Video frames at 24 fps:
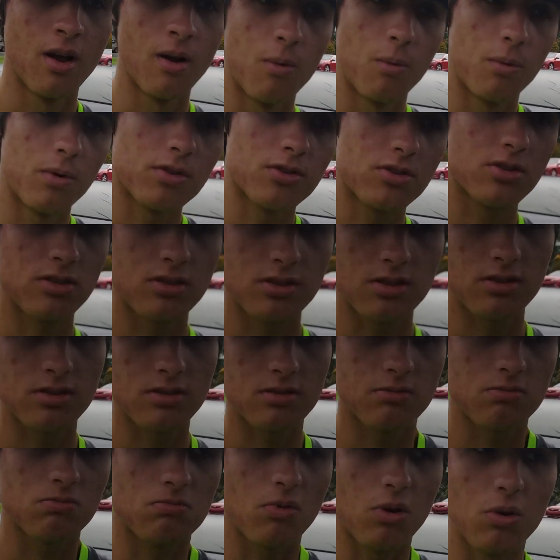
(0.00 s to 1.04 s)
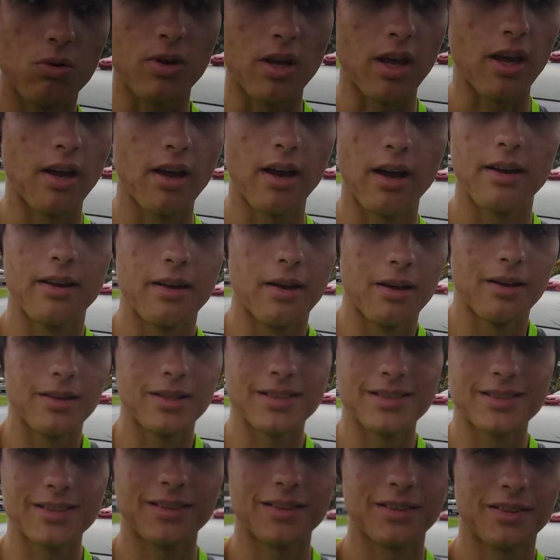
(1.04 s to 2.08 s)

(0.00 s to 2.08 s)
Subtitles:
which is okay, I guess.